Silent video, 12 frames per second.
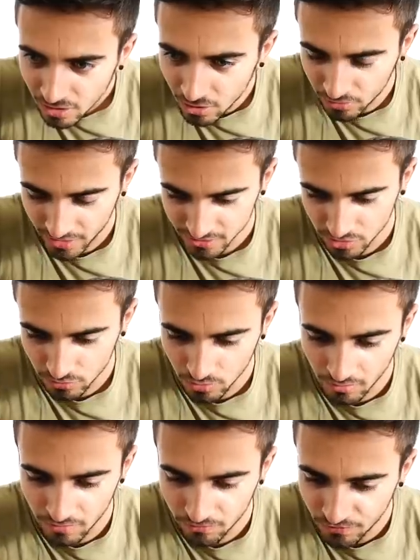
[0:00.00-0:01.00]
Okay, so
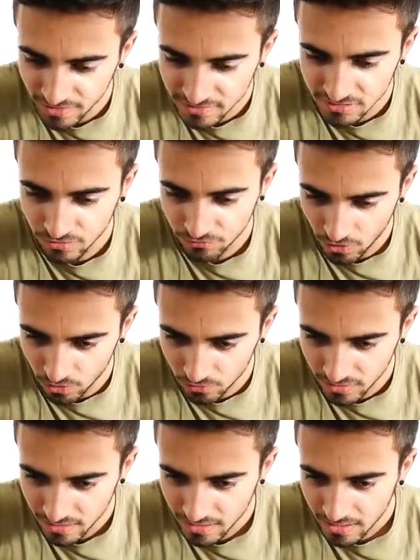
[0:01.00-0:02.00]
you will fix the
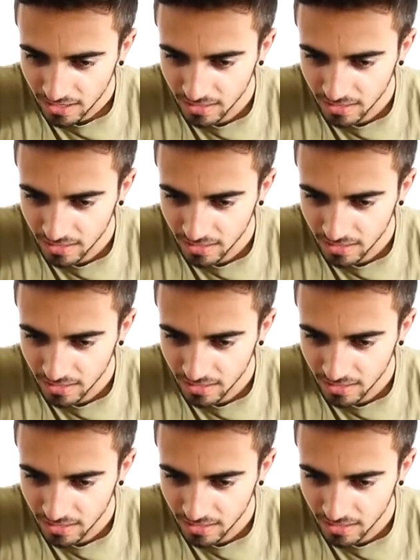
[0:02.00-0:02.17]
phone